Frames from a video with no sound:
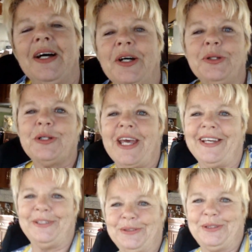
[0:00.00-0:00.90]

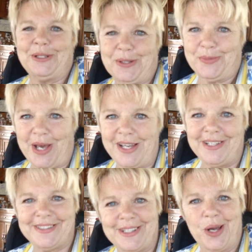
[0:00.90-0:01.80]
Okay, YouTube,
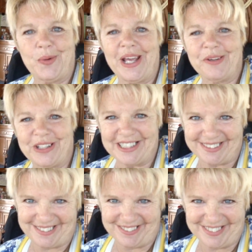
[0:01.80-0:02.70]
so we have
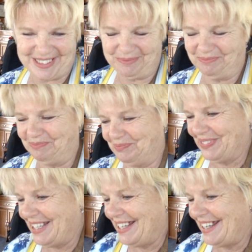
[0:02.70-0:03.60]
answers.
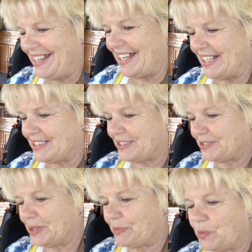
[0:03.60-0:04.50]

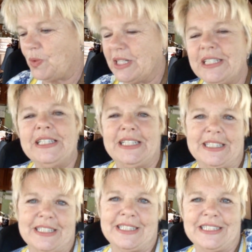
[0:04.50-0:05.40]
Answer number one
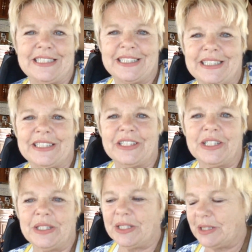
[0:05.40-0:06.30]
is
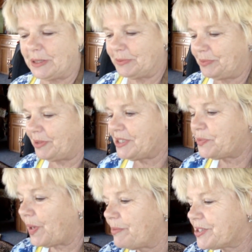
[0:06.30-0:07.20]
the
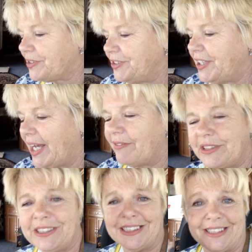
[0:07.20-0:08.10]
place where I was going to have
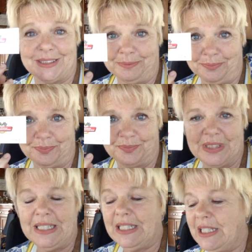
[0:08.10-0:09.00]
it done,
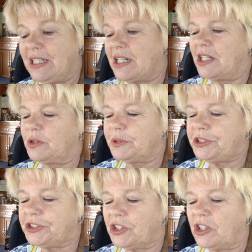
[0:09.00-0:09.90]

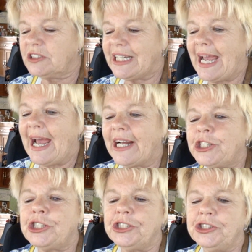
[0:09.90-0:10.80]
which is called
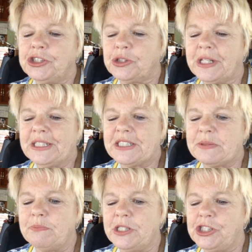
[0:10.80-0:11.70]
Action
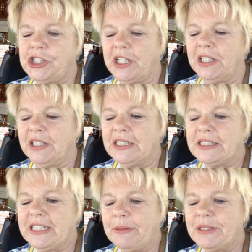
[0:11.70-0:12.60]
Transmission.
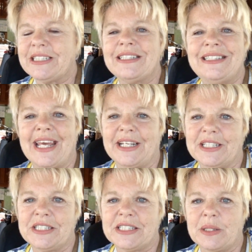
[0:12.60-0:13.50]
His name is
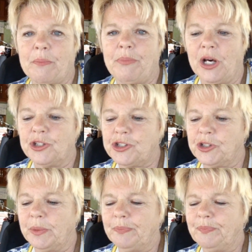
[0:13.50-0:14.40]
Dennis
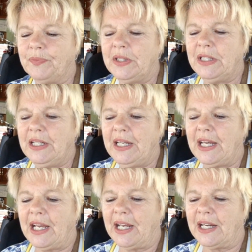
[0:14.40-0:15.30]
Beltram,
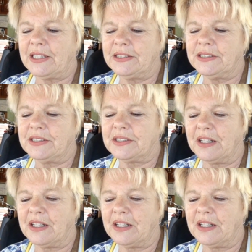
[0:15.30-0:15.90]
and